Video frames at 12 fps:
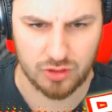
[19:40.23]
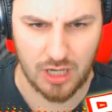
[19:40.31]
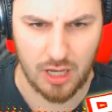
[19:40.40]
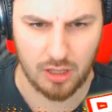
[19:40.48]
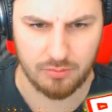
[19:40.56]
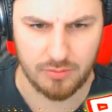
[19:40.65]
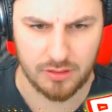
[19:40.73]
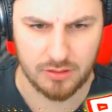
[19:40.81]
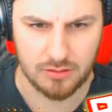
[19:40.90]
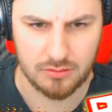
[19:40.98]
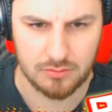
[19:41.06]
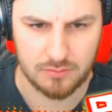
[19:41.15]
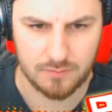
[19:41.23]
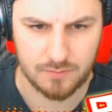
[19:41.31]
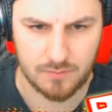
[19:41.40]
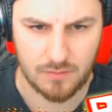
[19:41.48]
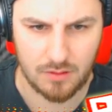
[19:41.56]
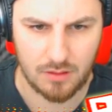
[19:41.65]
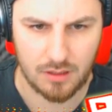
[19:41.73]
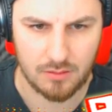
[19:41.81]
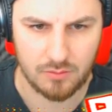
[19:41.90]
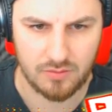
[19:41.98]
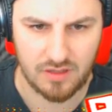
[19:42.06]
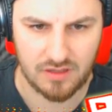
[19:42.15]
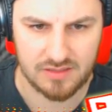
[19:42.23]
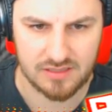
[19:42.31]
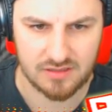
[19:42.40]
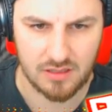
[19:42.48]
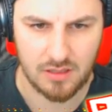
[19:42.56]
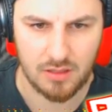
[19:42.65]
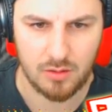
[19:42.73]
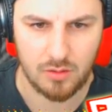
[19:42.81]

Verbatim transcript: die on me. Okay, we got this.